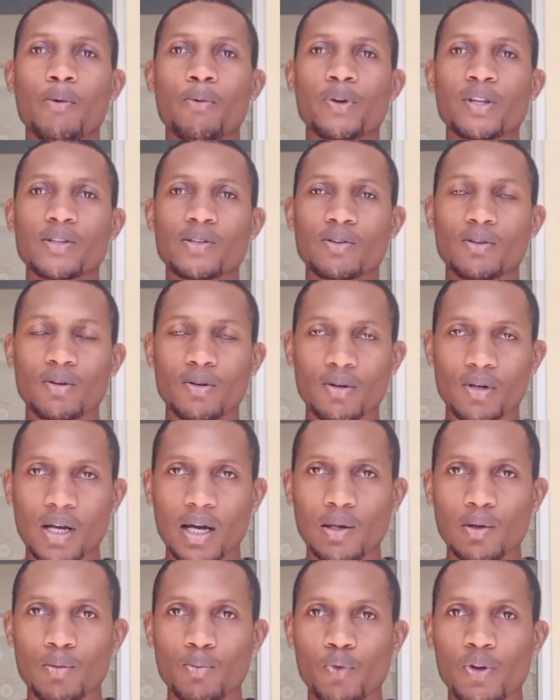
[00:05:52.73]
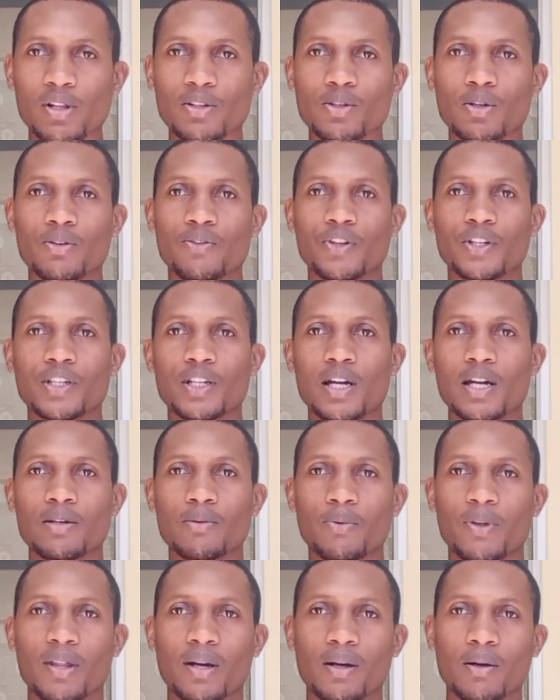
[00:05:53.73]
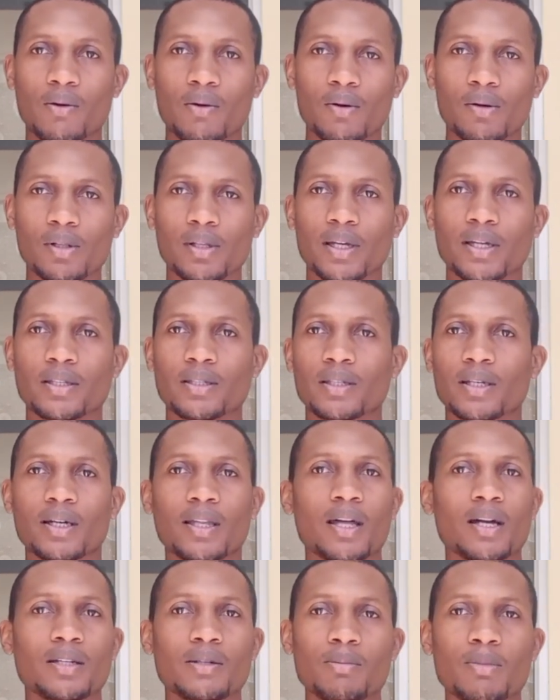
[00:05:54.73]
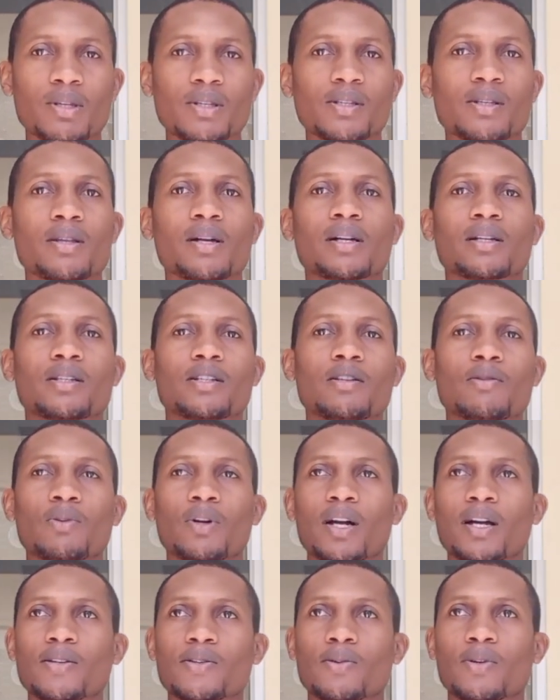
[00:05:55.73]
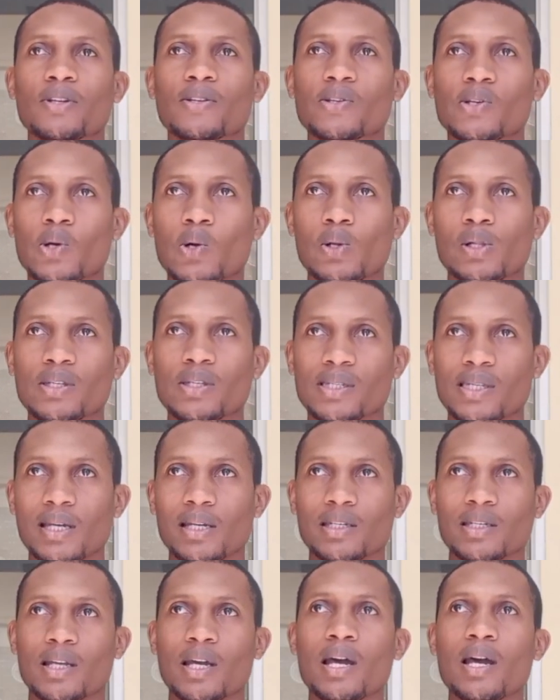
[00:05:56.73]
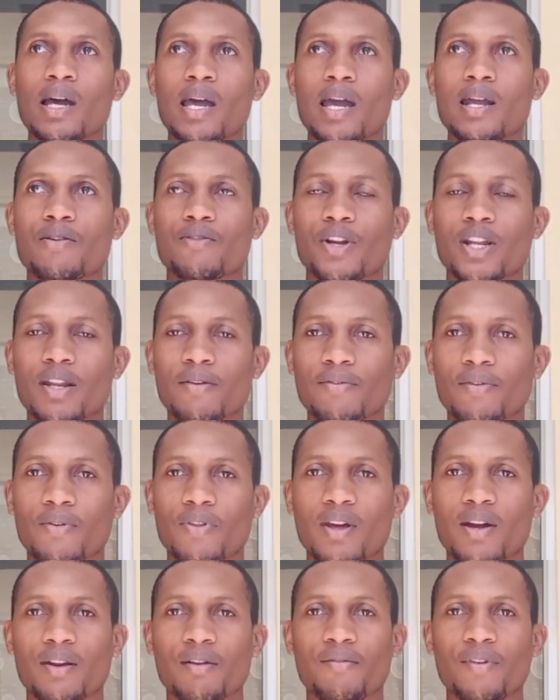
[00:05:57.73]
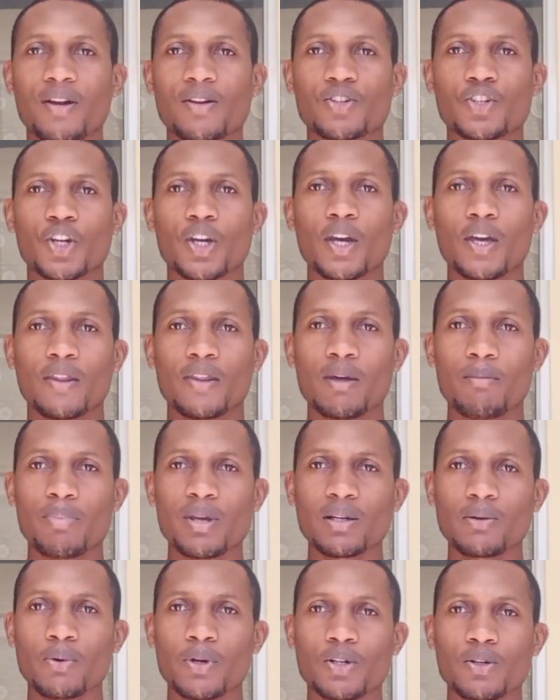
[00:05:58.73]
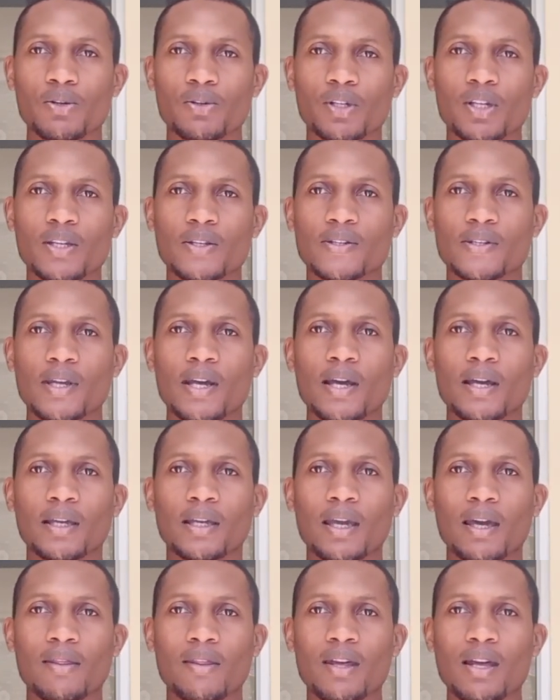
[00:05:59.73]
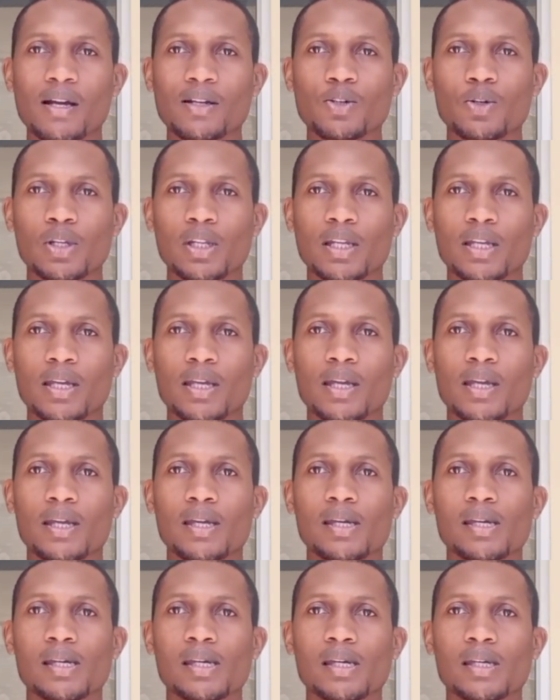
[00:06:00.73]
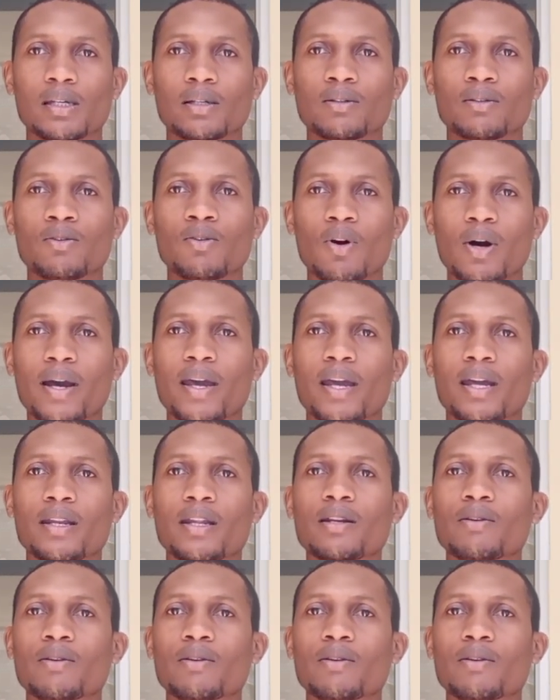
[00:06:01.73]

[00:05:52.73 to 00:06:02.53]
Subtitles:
We saw Callum Wilson returned with a goal, and that means that Newcastle is all set and ready for their revenge. The big question is, can they actually go ahead